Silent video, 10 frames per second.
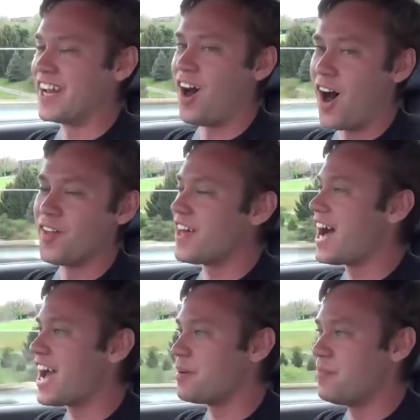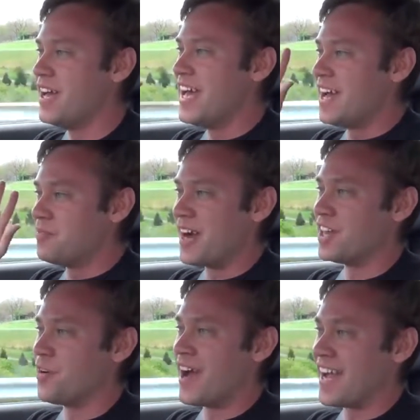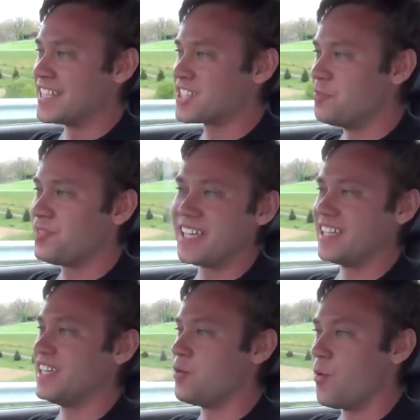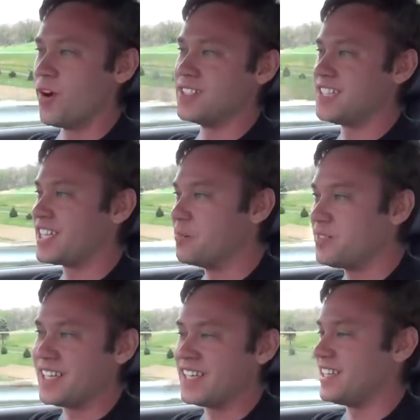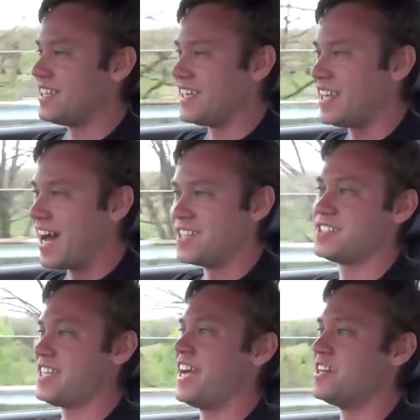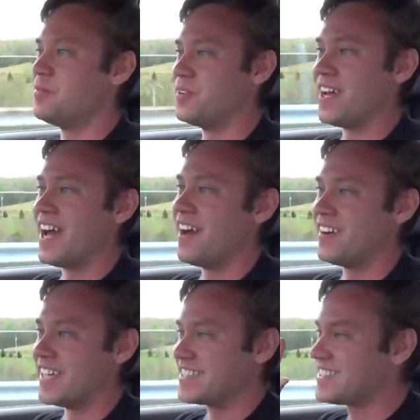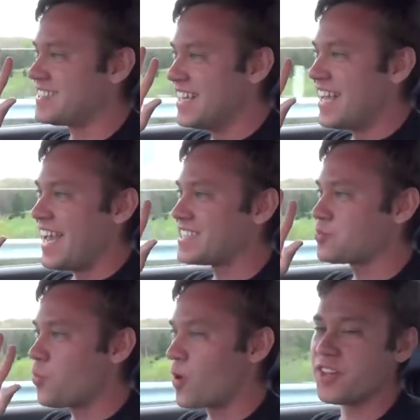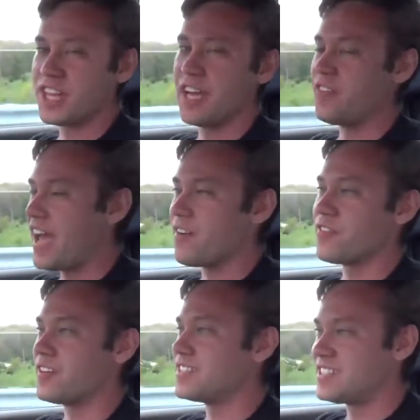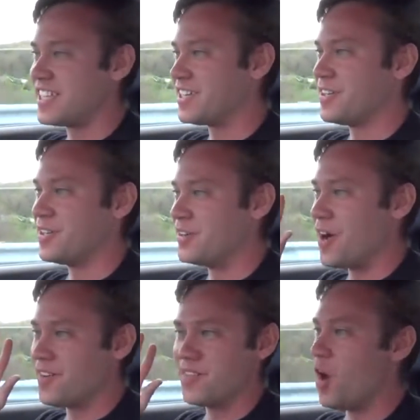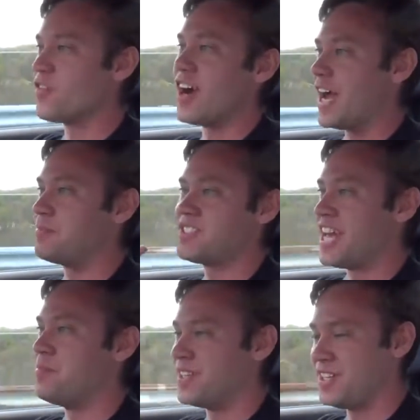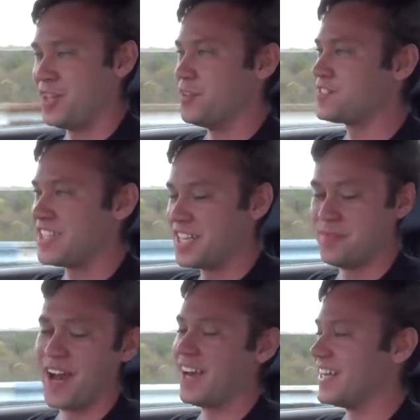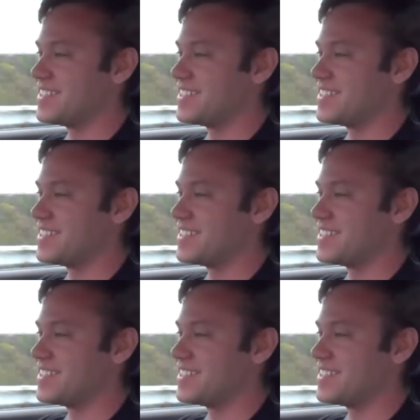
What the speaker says: And all the hype, by the way, it's completely warranted, completely understandable now. It's worthy of every single overhyped statement you've seen about it.